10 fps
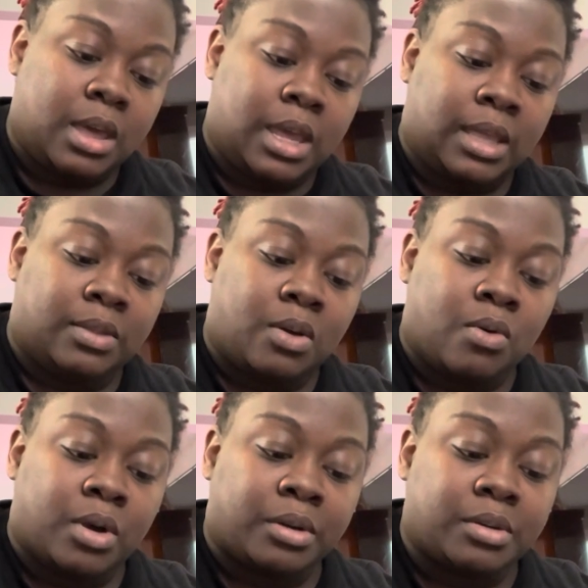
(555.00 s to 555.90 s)
in the
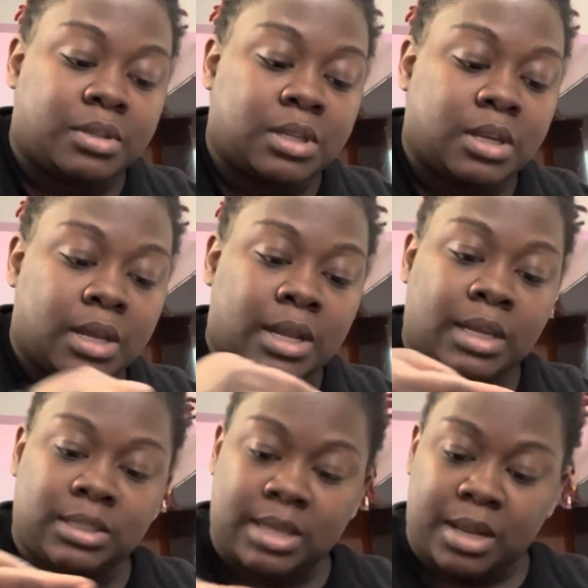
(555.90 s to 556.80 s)
corners, and I
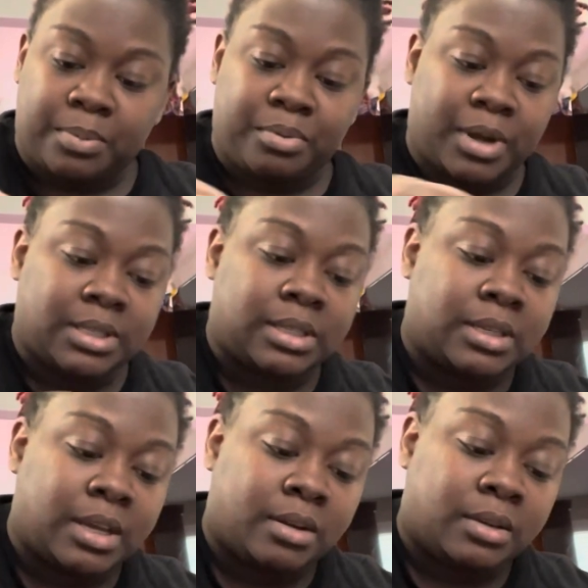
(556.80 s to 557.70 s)
just kind of press it
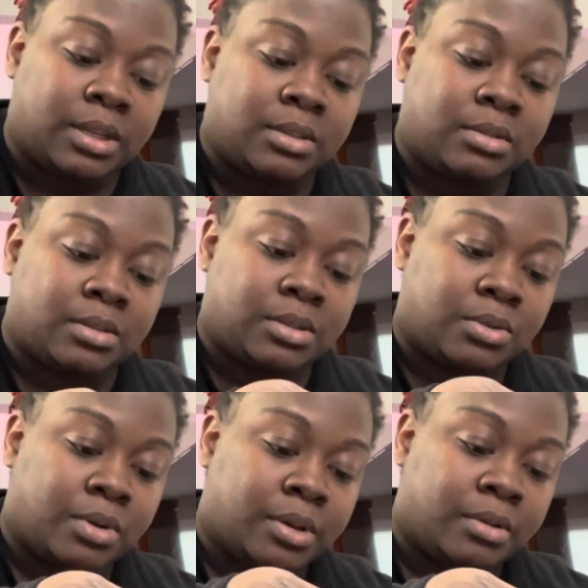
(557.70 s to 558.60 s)
down into the
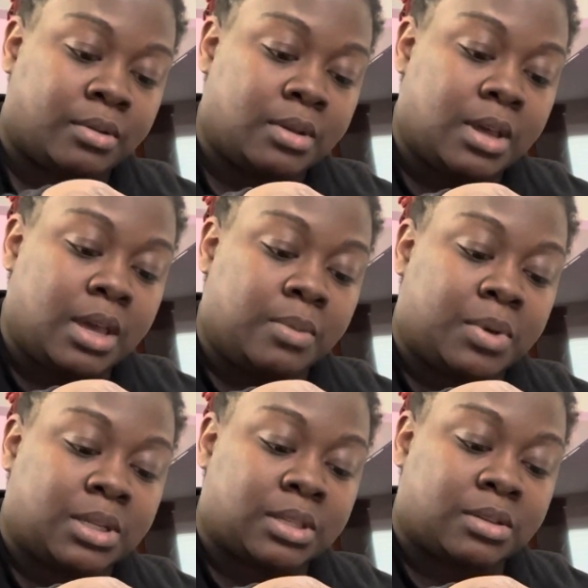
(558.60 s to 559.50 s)
soil
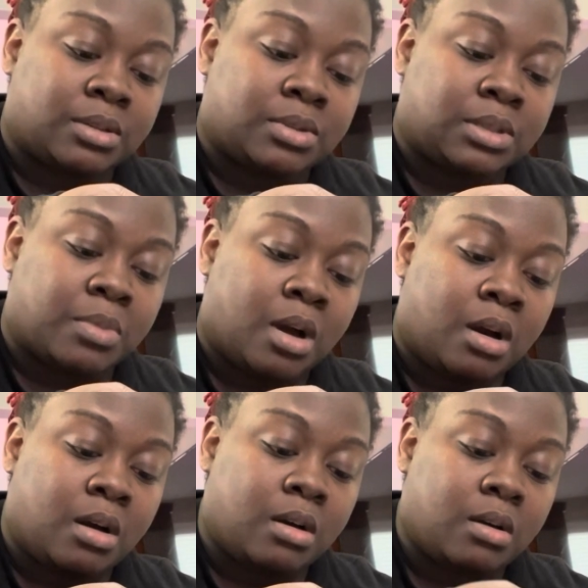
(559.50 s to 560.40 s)
because they're so
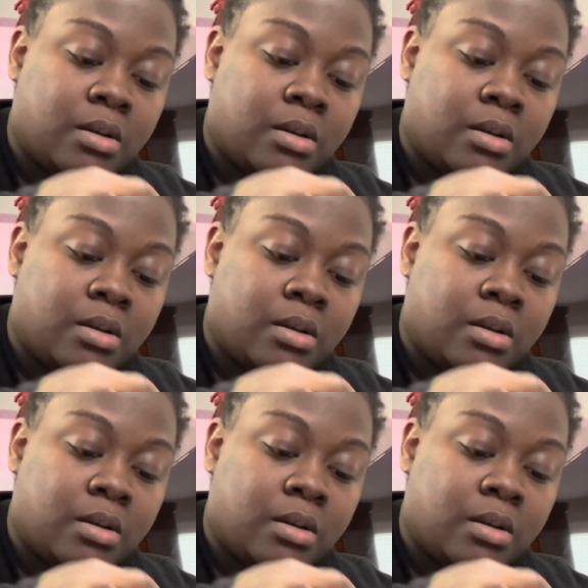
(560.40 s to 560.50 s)
small.